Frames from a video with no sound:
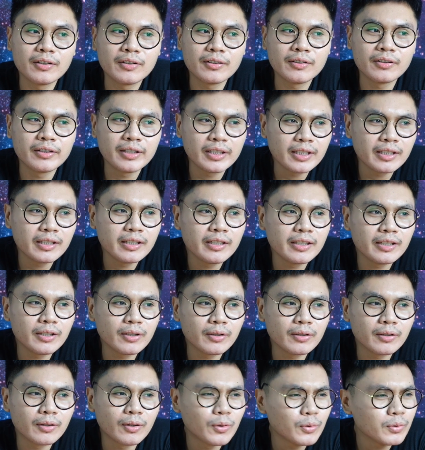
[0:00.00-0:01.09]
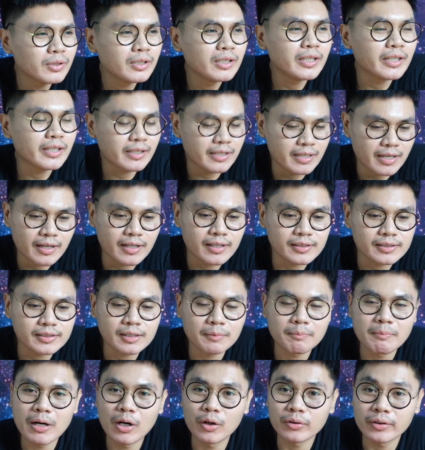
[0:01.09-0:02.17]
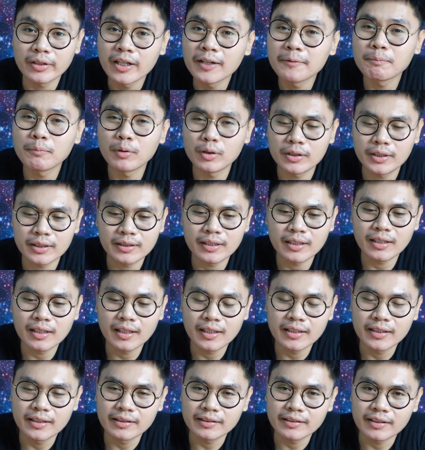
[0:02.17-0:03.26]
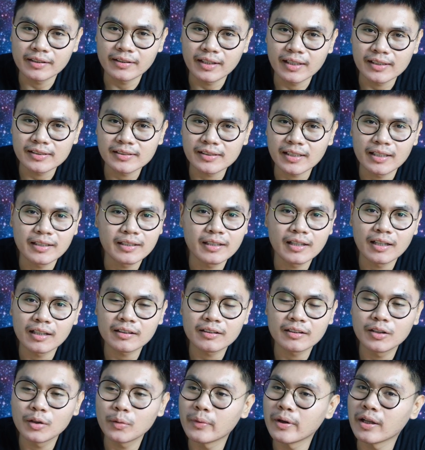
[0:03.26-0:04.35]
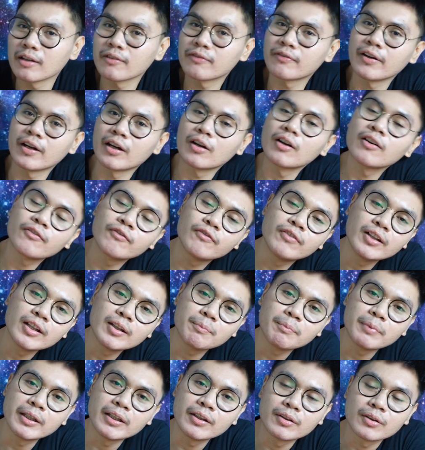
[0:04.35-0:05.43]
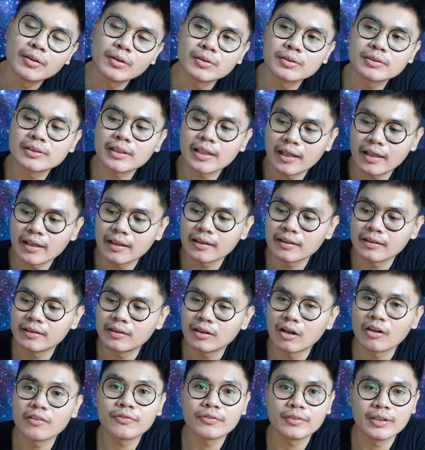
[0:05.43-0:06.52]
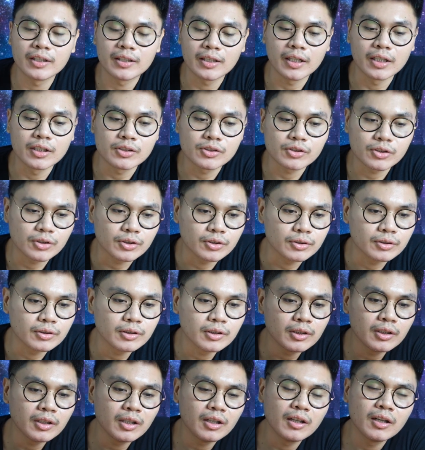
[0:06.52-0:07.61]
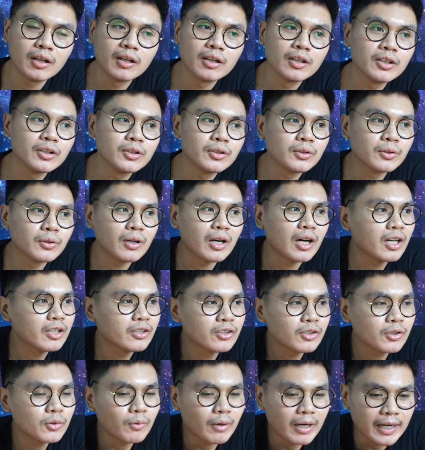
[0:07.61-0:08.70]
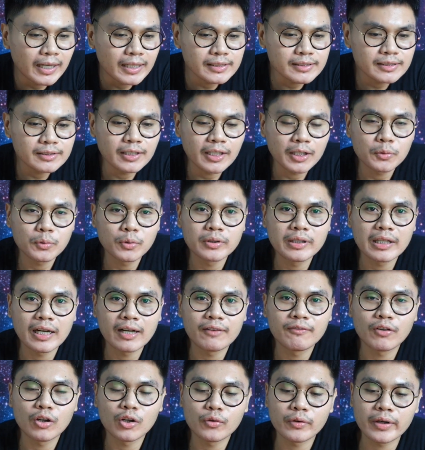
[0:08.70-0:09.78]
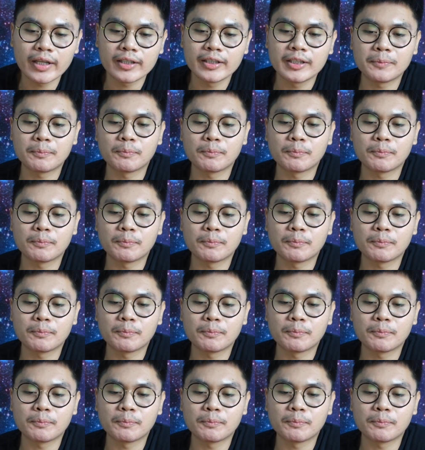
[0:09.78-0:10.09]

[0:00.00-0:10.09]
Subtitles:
really only cares about their political interest and not the welfare of Filipinos and of the nation. You know, otherwise, they would have already